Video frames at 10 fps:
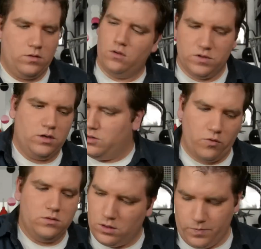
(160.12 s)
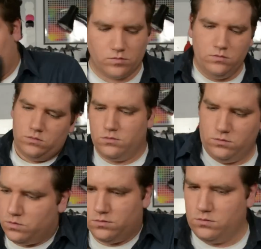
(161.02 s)
the number of spaces I must
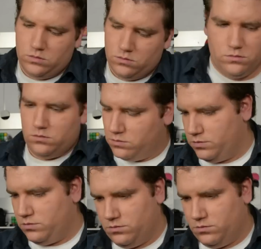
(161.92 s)
count in order to move the